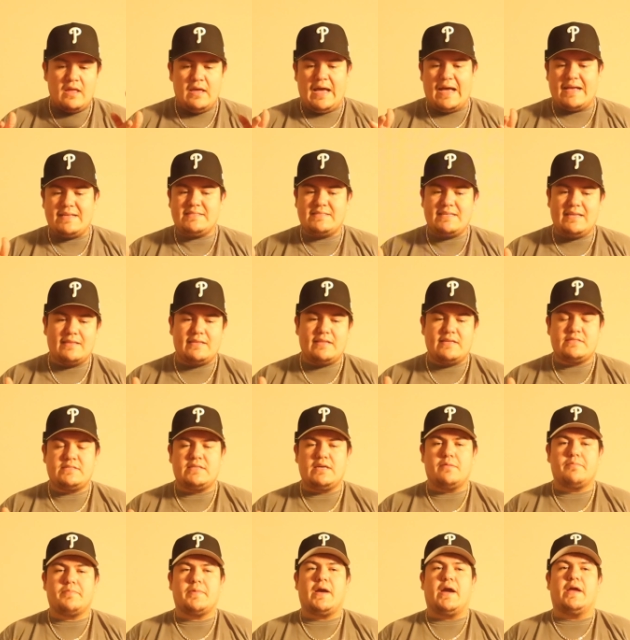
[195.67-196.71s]
I set this
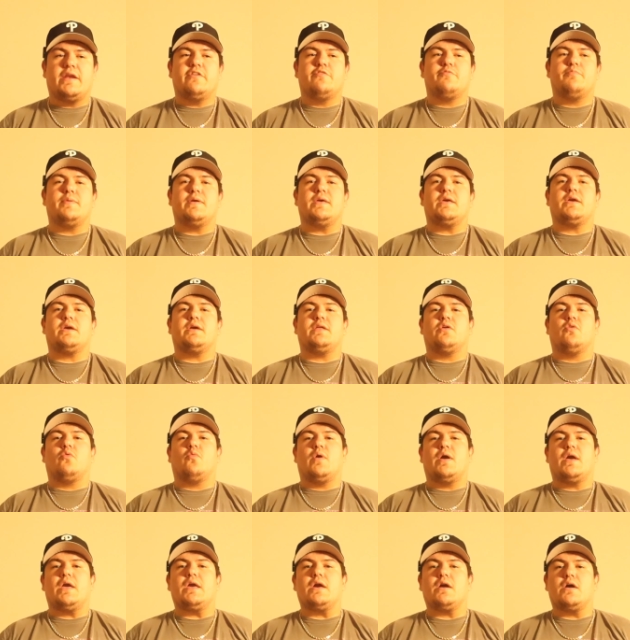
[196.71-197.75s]
up kind of being in a
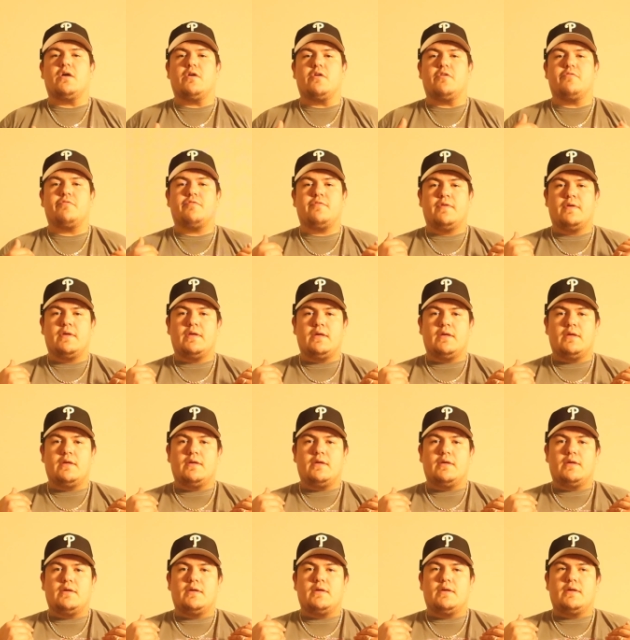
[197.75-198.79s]
way of
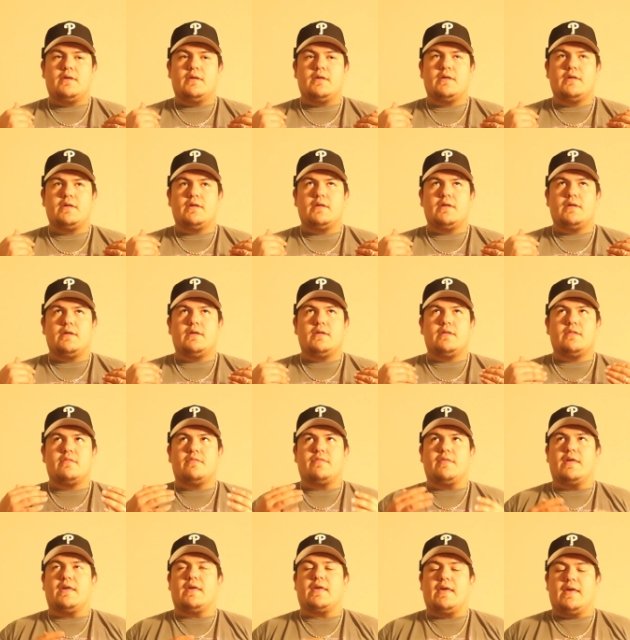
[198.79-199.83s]

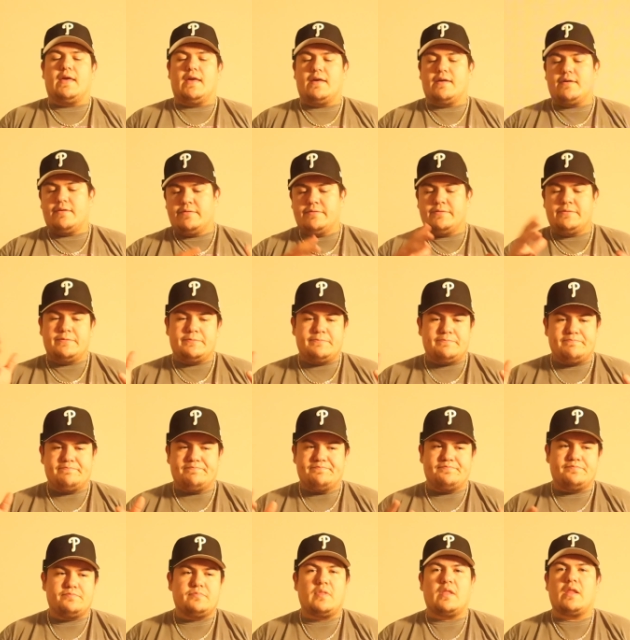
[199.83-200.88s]
thinking
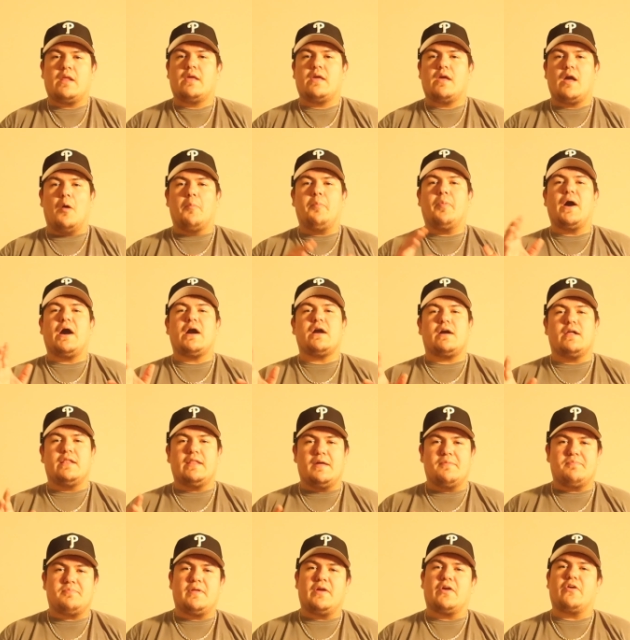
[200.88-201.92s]

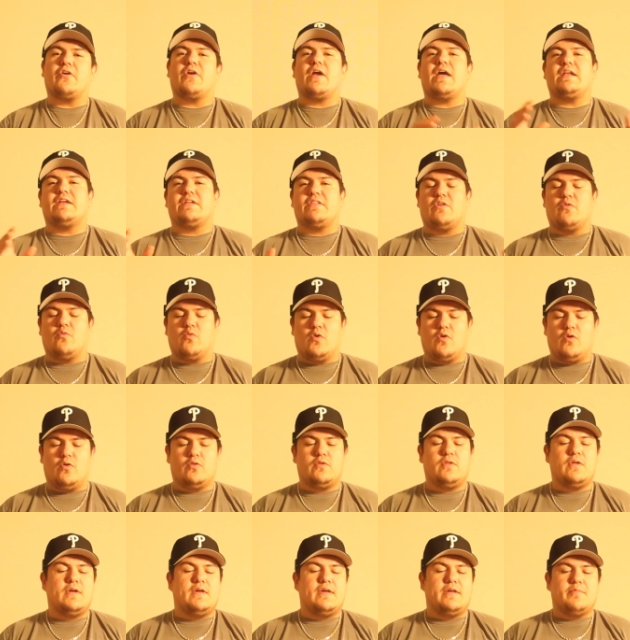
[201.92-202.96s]
apocalyptic or end of the
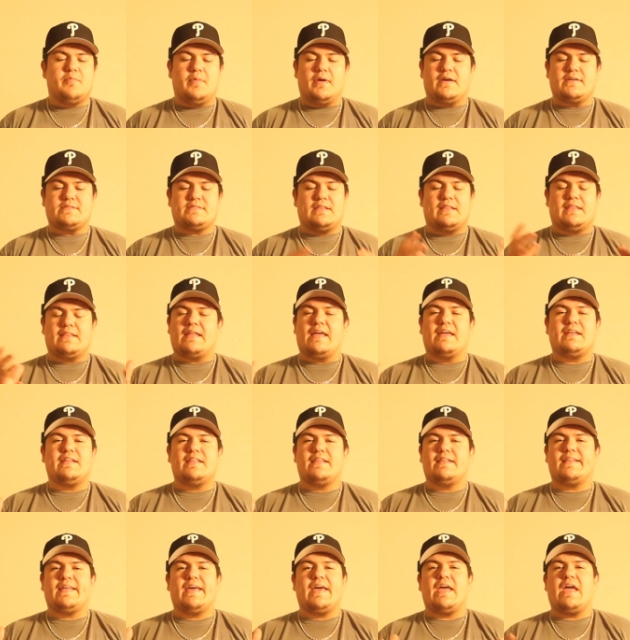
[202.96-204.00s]
world, because at the end of
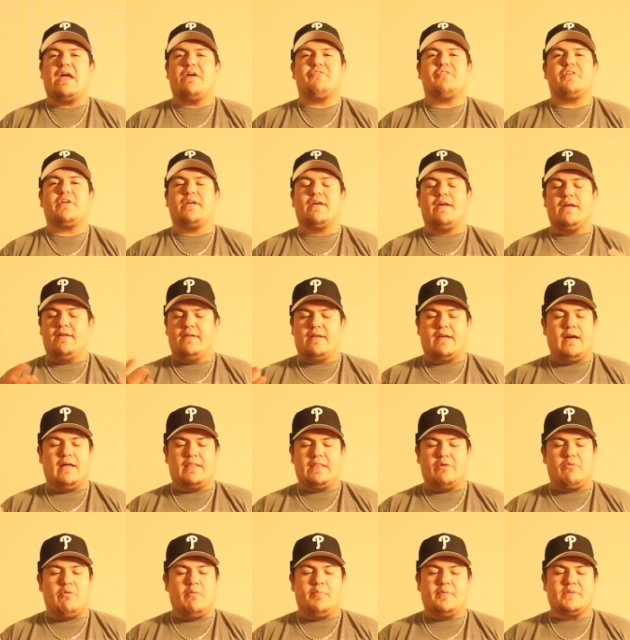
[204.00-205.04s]
the day, every gun
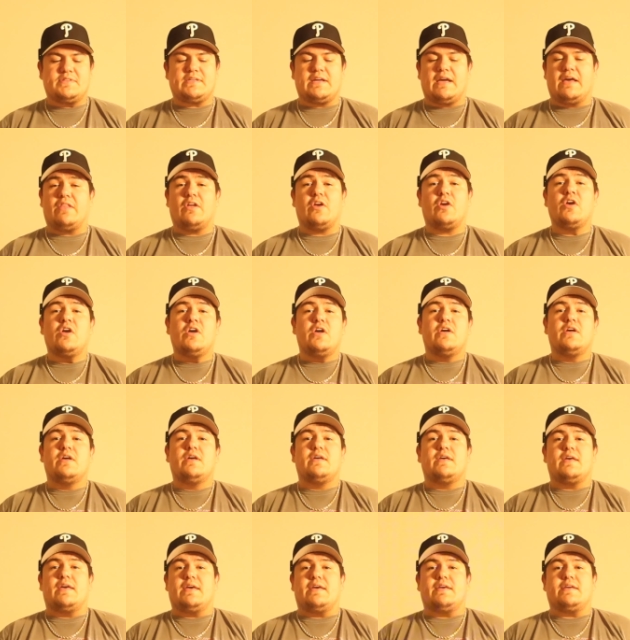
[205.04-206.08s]
that we put together
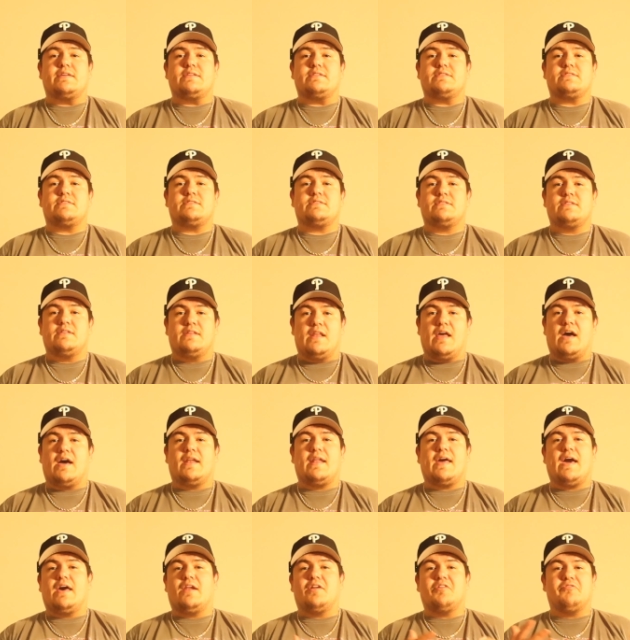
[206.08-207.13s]
is
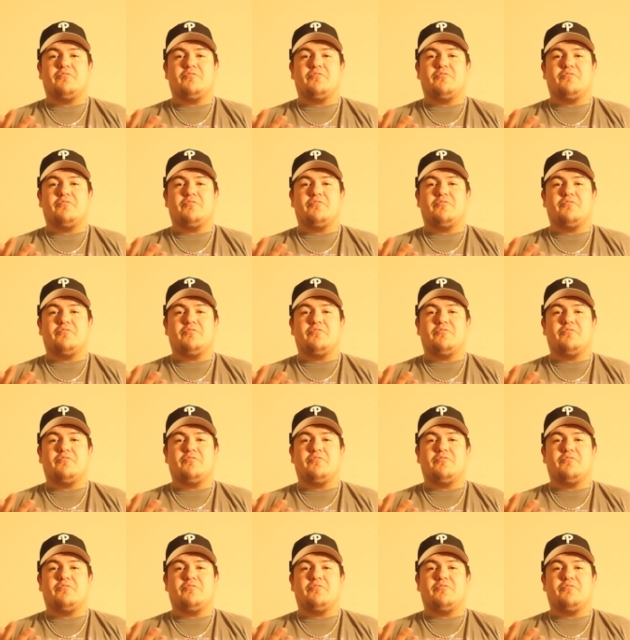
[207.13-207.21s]
not out